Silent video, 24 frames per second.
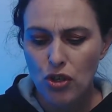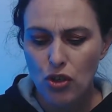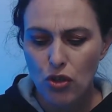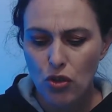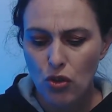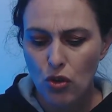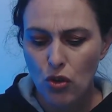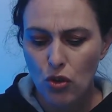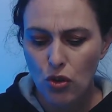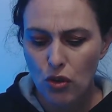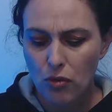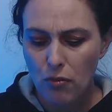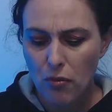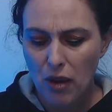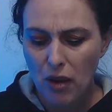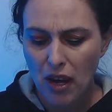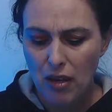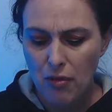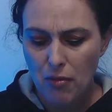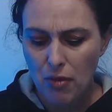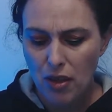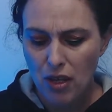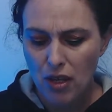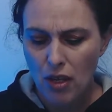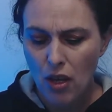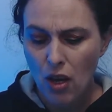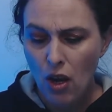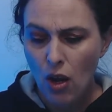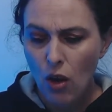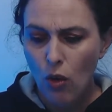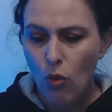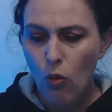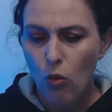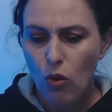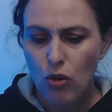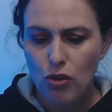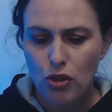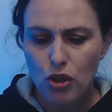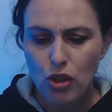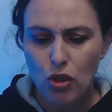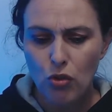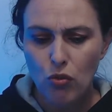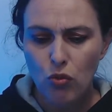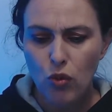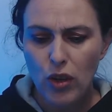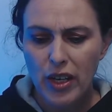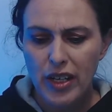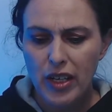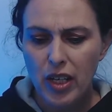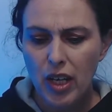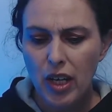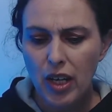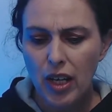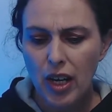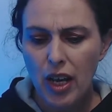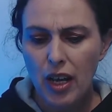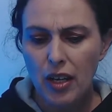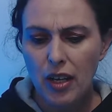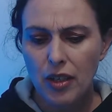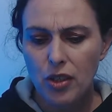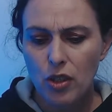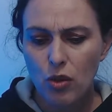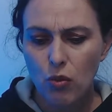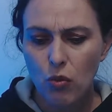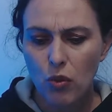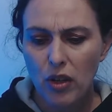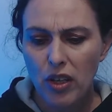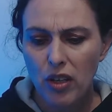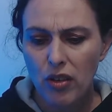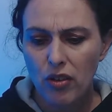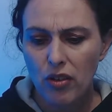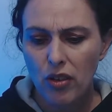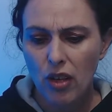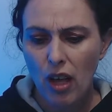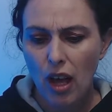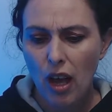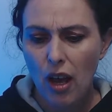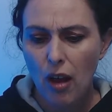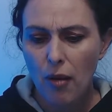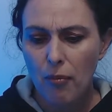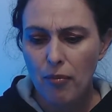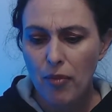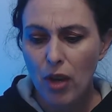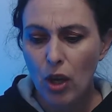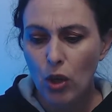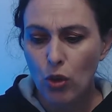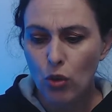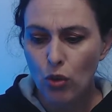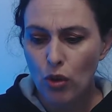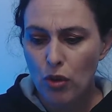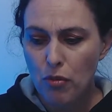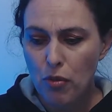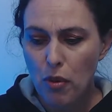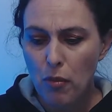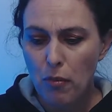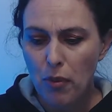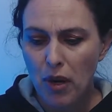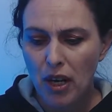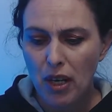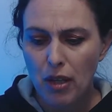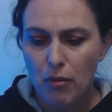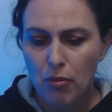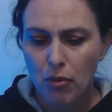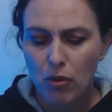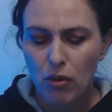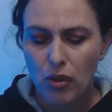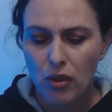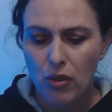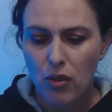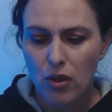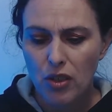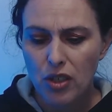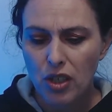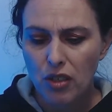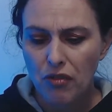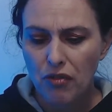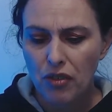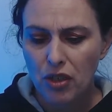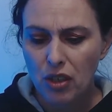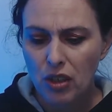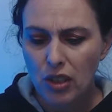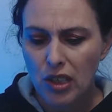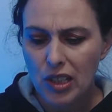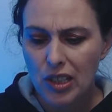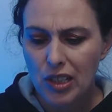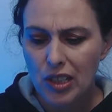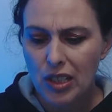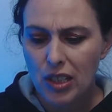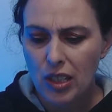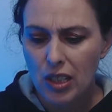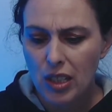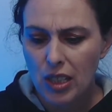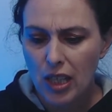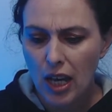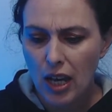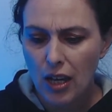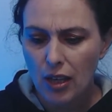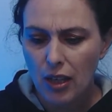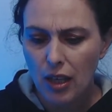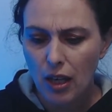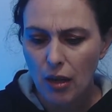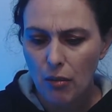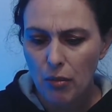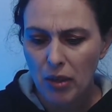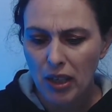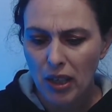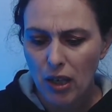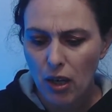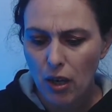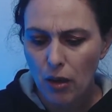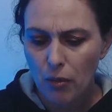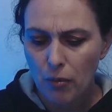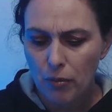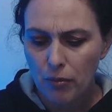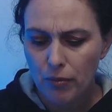You could maybe want to reconnect with a group of people, and I definitely see that coming up.